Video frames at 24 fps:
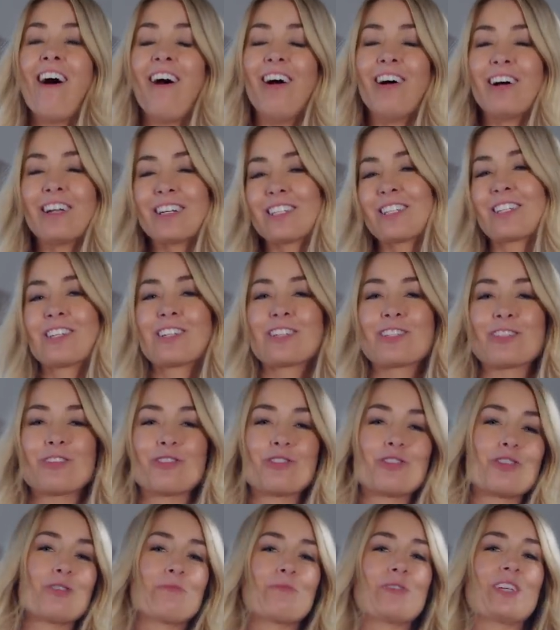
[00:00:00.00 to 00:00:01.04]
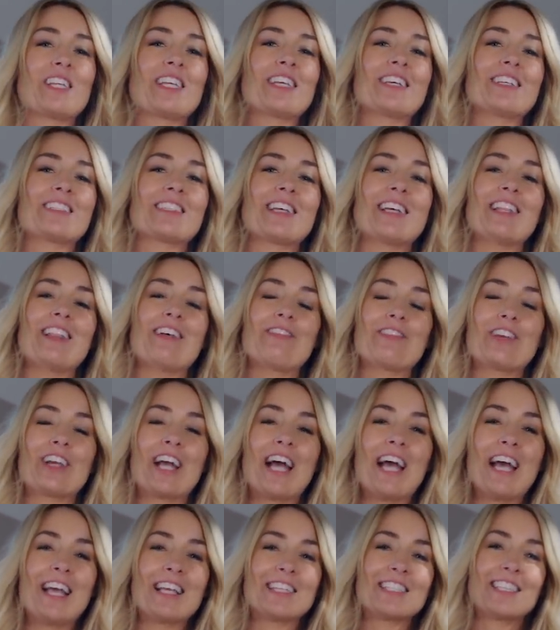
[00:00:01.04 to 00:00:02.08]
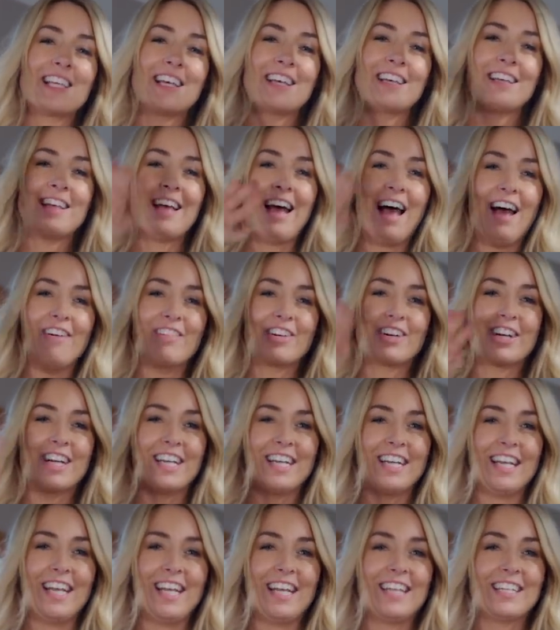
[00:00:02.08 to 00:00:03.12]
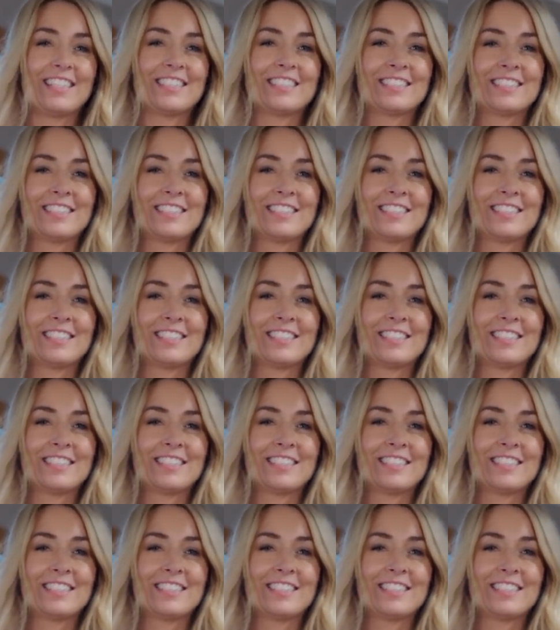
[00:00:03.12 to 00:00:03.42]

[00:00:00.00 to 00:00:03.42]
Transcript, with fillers: onto your social medias. I love you guys. Have a great day.